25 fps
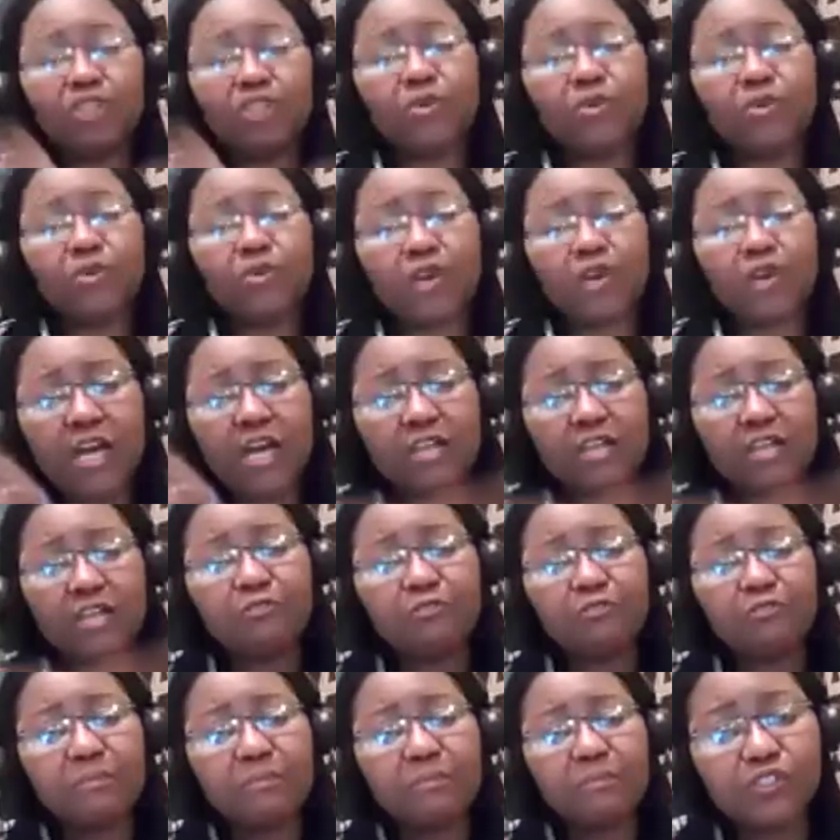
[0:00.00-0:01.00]

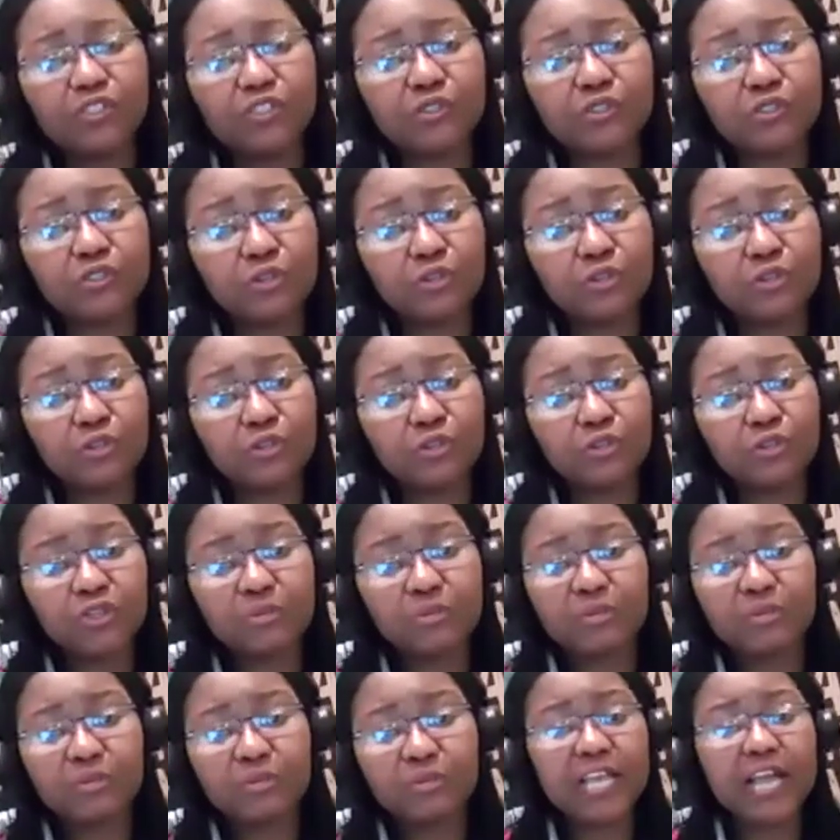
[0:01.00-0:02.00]
information to
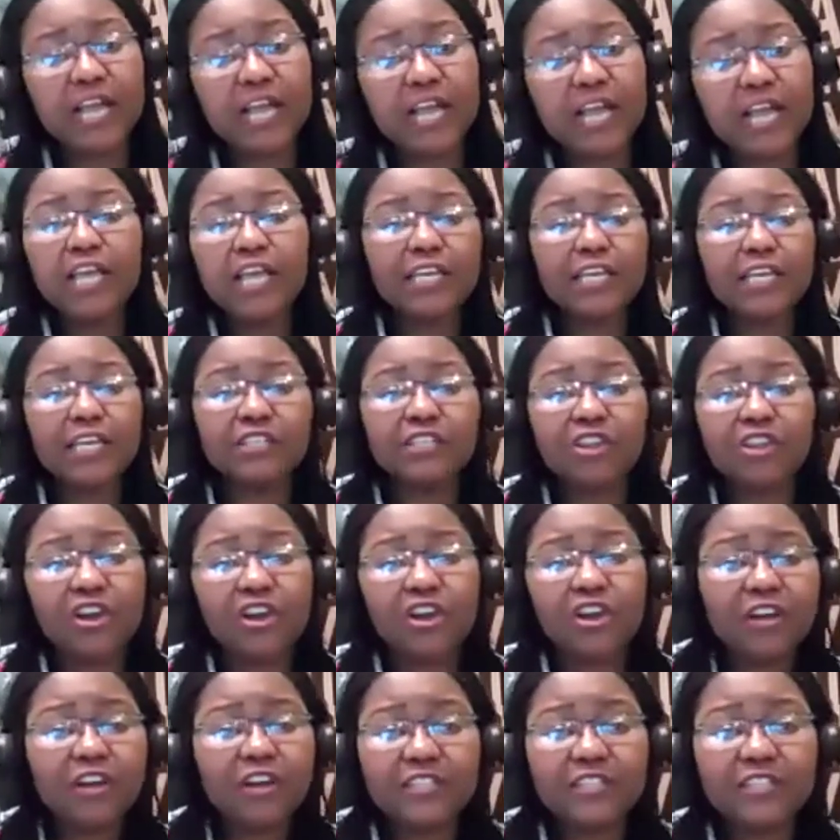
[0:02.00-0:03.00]
social media,
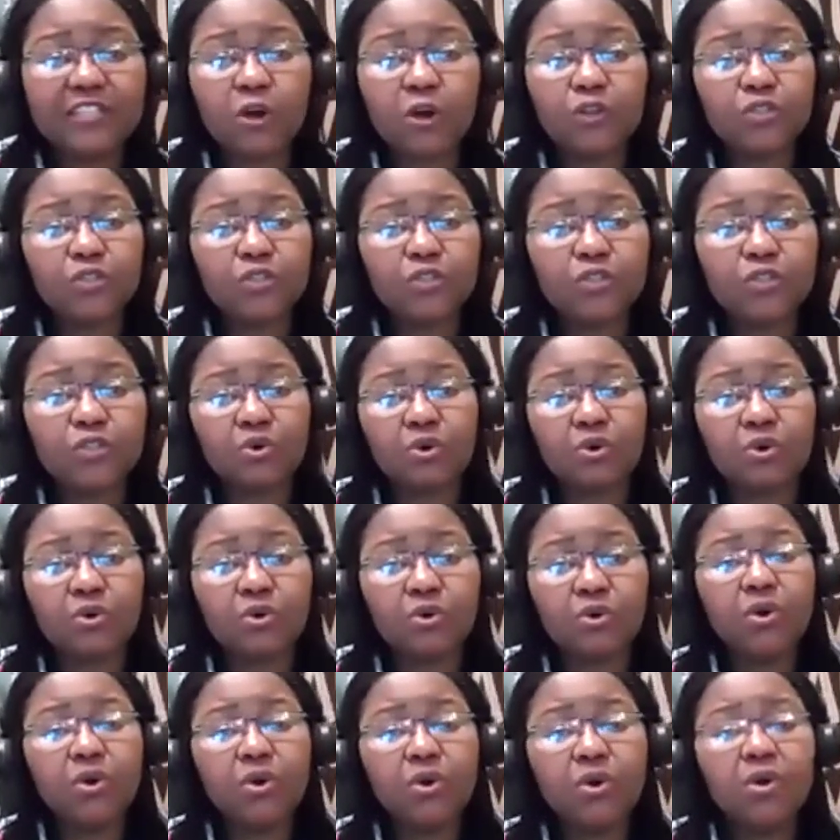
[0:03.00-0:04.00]
ignorance
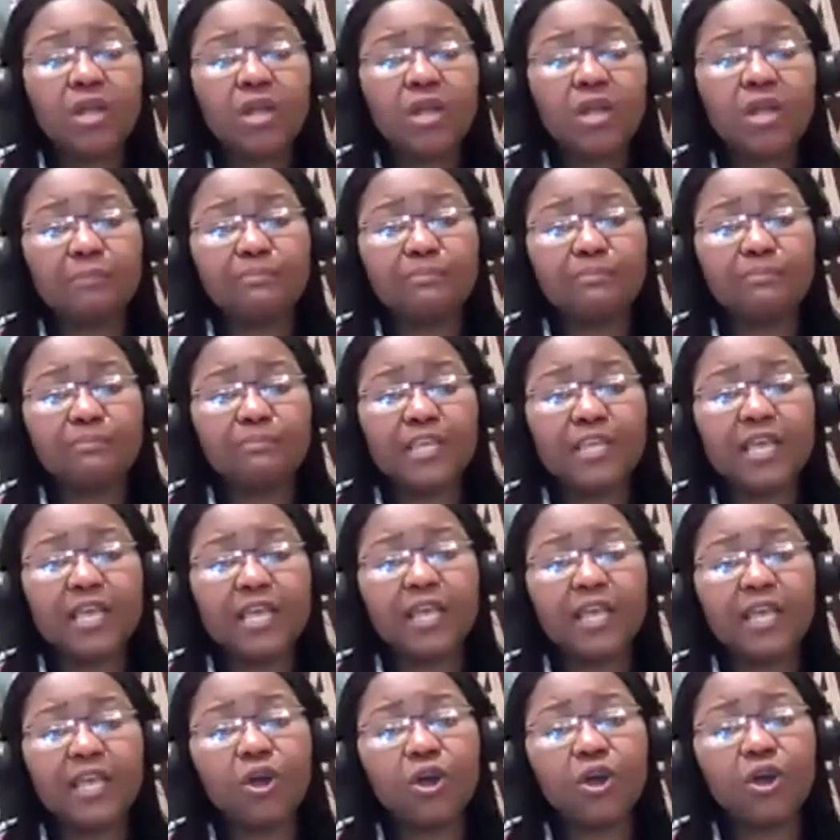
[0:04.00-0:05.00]
also can
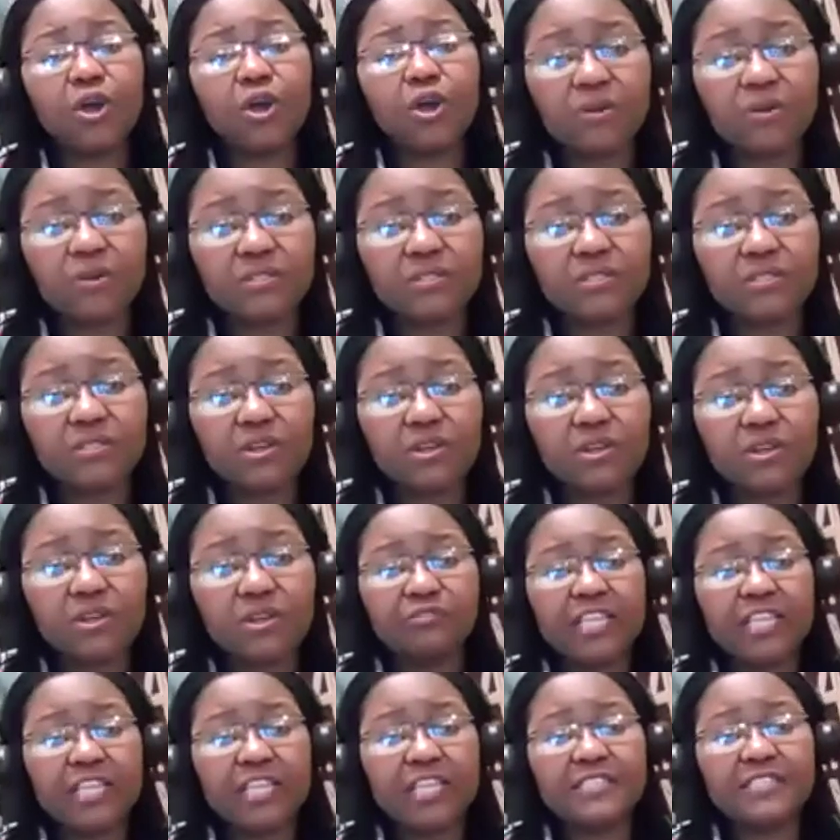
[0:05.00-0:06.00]
be a cause
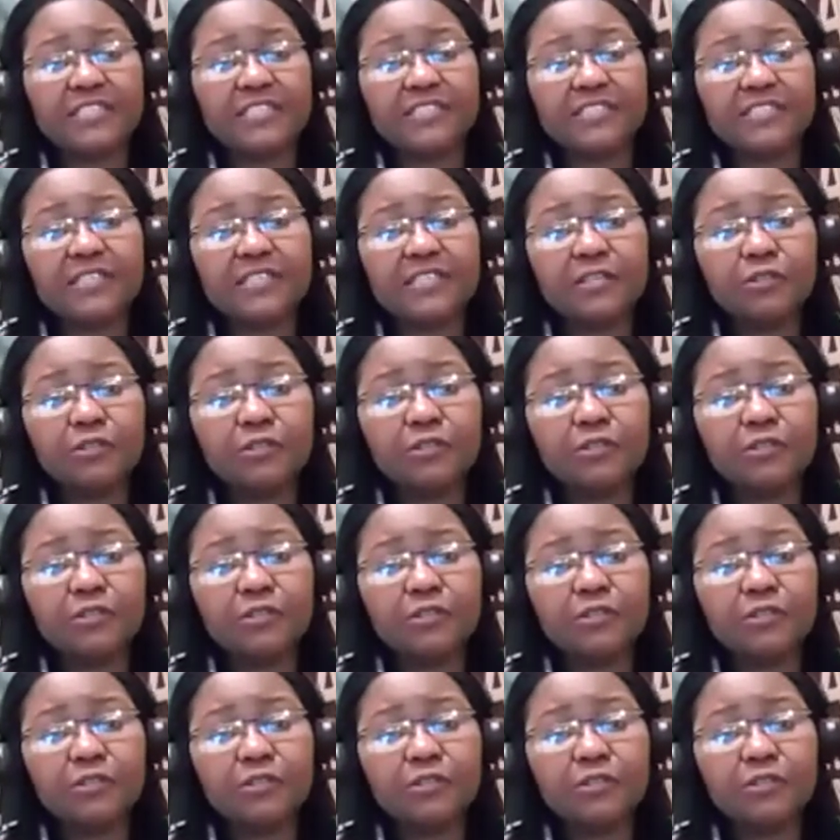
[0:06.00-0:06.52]
of this.